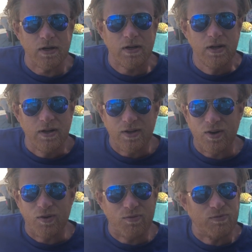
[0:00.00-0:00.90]
and you
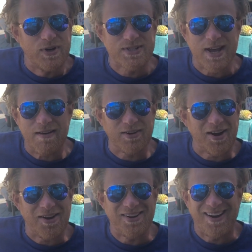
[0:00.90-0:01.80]
know, wreaks
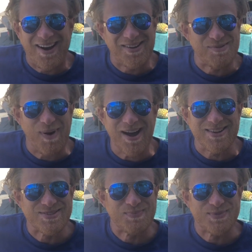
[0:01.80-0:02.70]
havoc on, on your
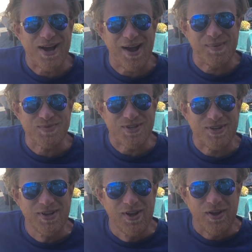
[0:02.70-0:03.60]
body sometimes. And,
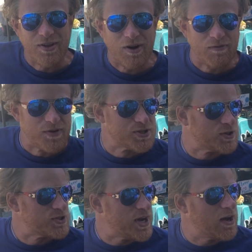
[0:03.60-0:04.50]
you know,
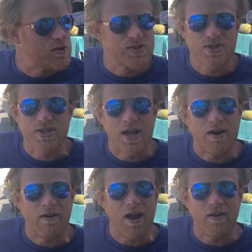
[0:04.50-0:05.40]
physical challenges,
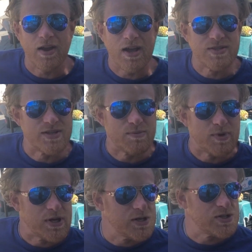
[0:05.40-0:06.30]
getting around, getting to the
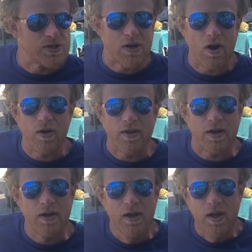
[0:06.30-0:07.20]
beach, you know, they,